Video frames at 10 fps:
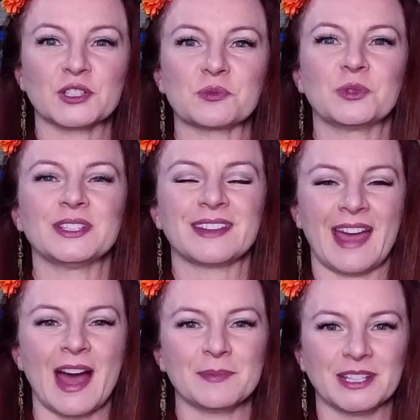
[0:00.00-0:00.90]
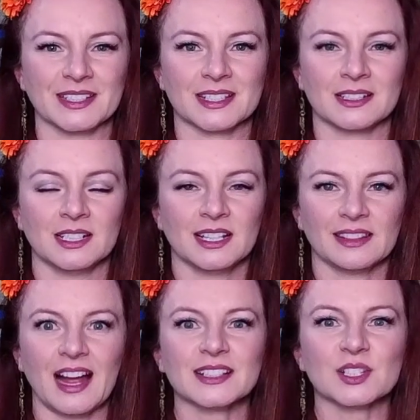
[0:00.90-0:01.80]
wooden cabinets.
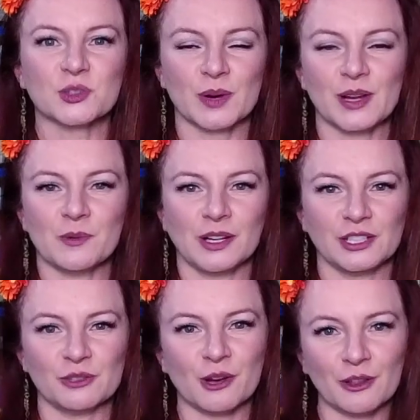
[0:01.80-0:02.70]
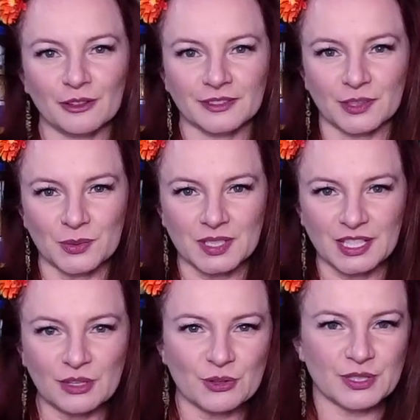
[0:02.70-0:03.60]
That's a great one. You know, all those years